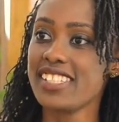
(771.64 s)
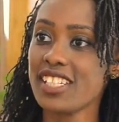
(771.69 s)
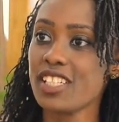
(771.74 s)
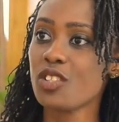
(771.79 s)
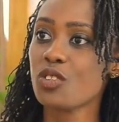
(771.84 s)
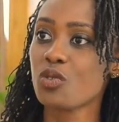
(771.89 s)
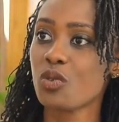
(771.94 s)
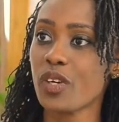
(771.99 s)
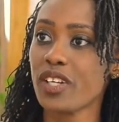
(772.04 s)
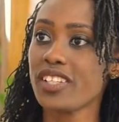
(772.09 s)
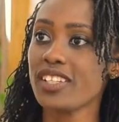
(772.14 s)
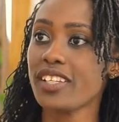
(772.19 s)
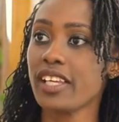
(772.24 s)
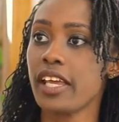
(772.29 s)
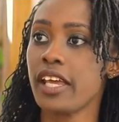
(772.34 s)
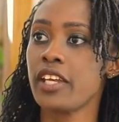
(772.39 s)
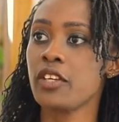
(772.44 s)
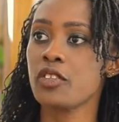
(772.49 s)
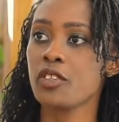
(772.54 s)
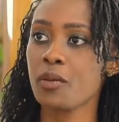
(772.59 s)
18, 20.
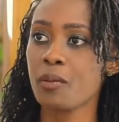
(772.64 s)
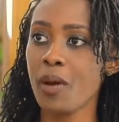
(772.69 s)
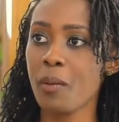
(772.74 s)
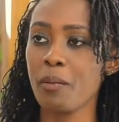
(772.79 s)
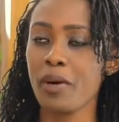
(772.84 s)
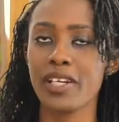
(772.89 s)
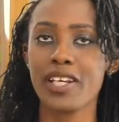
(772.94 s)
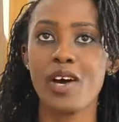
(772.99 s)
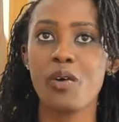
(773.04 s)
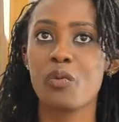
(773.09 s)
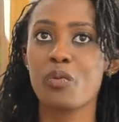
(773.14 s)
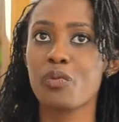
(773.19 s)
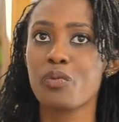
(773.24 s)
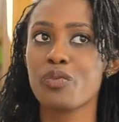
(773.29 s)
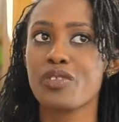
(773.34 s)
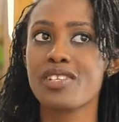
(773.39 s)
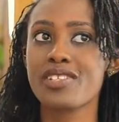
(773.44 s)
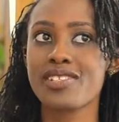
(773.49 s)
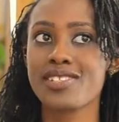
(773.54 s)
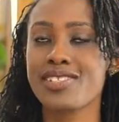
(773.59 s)
And you remember, now
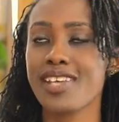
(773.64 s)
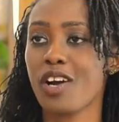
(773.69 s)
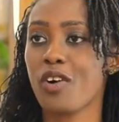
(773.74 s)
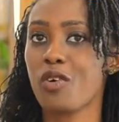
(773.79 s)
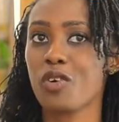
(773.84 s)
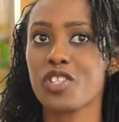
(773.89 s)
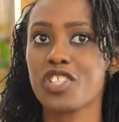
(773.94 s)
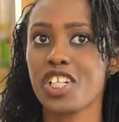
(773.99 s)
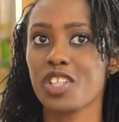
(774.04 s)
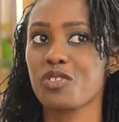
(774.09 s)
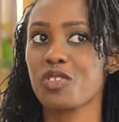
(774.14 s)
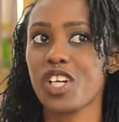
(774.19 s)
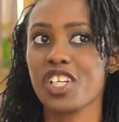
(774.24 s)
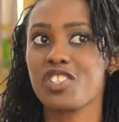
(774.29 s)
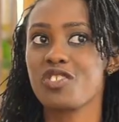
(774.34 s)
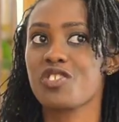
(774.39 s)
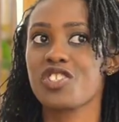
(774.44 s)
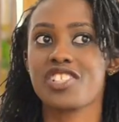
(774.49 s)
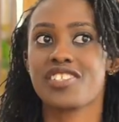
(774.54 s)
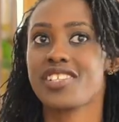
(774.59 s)
this is a contract. You
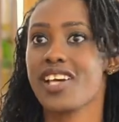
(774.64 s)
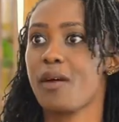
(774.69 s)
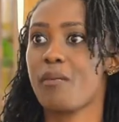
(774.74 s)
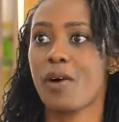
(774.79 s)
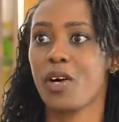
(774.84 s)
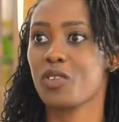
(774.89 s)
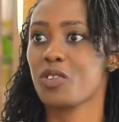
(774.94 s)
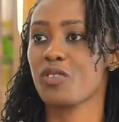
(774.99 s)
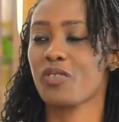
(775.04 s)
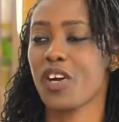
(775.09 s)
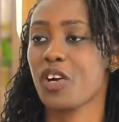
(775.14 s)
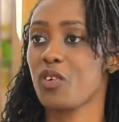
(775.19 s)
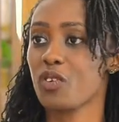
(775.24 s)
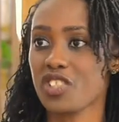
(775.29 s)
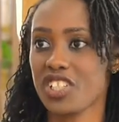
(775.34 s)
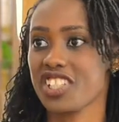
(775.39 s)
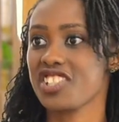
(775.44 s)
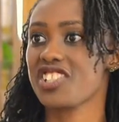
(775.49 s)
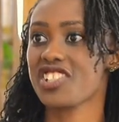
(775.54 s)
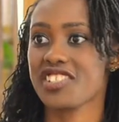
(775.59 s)
cannot just come out of a
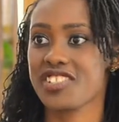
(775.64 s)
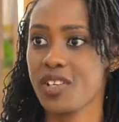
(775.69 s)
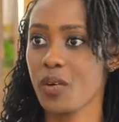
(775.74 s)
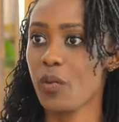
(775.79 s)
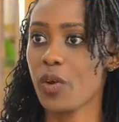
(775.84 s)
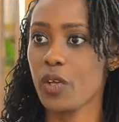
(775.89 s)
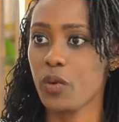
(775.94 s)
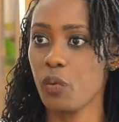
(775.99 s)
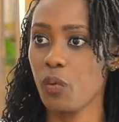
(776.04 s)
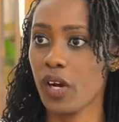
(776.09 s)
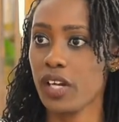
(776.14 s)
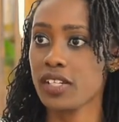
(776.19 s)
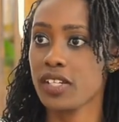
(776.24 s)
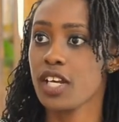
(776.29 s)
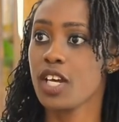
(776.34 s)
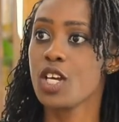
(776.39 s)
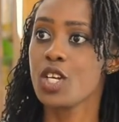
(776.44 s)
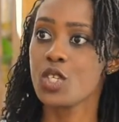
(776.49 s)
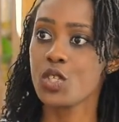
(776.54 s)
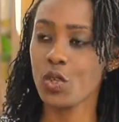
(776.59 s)
contract just the way you want.
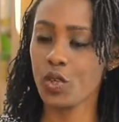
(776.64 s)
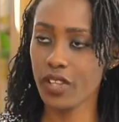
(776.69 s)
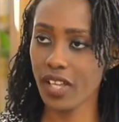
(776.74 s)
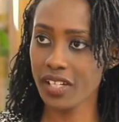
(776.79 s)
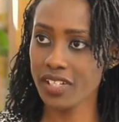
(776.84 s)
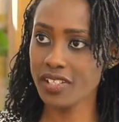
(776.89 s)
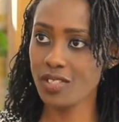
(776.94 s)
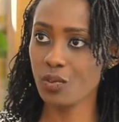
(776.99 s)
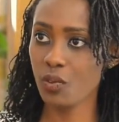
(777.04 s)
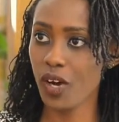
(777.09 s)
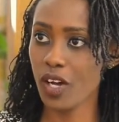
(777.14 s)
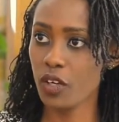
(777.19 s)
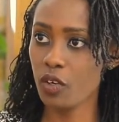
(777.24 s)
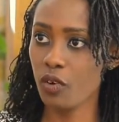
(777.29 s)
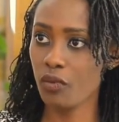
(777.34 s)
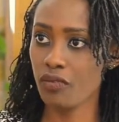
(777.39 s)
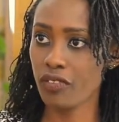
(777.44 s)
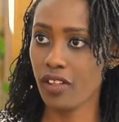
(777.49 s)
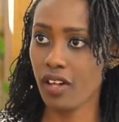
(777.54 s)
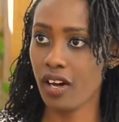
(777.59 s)
So that is one
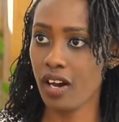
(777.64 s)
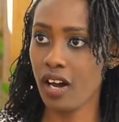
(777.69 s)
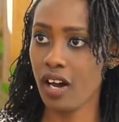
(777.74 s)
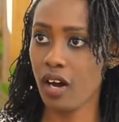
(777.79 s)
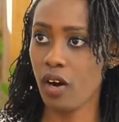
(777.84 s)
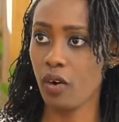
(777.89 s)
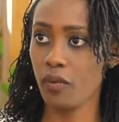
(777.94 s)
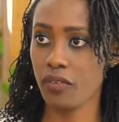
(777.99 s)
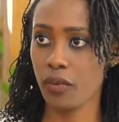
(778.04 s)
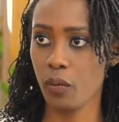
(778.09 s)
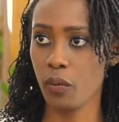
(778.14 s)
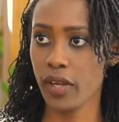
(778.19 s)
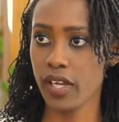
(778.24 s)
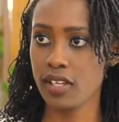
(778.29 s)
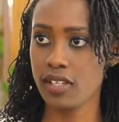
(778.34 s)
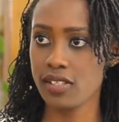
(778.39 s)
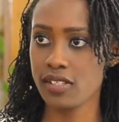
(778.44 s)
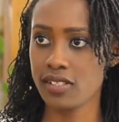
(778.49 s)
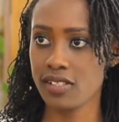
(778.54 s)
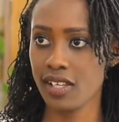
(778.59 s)
of the
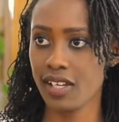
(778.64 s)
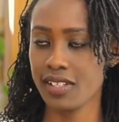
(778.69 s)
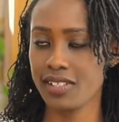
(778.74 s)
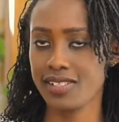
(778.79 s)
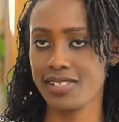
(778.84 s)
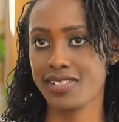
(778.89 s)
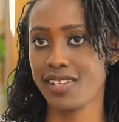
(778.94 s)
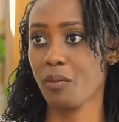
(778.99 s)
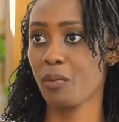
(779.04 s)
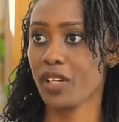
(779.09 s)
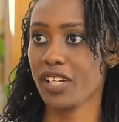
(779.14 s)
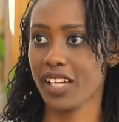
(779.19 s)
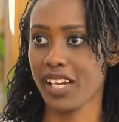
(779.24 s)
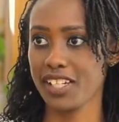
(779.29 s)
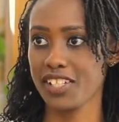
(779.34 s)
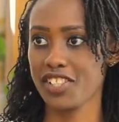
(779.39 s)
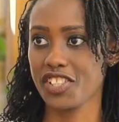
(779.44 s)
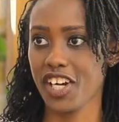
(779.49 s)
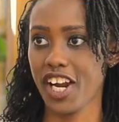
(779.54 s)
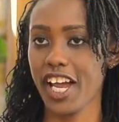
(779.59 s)
ways that someone
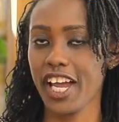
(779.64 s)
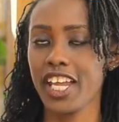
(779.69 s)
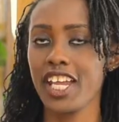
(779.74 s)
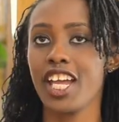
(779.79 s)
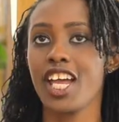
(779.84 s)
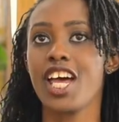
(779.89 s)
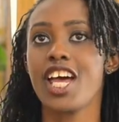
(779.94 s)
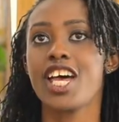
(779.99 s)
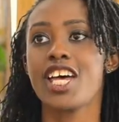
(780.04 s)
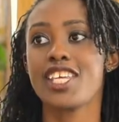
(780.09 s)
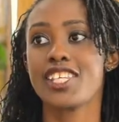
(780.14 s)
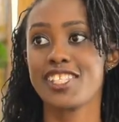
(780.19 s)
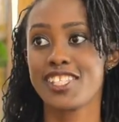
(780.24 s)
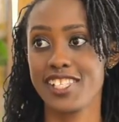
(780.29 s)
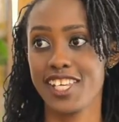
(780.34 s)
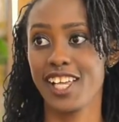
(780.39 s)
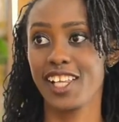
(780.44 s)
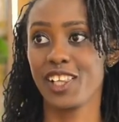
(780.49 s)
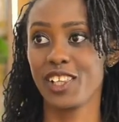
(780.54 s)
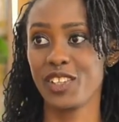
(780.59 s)
can try
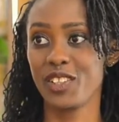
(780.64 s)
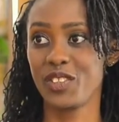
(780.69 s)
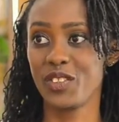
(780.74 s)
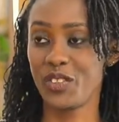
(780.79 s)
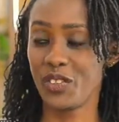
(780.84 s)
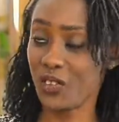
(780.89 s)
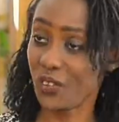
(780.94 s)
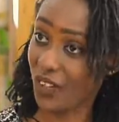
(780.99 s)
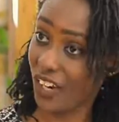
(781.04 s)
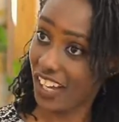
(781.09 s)
sell you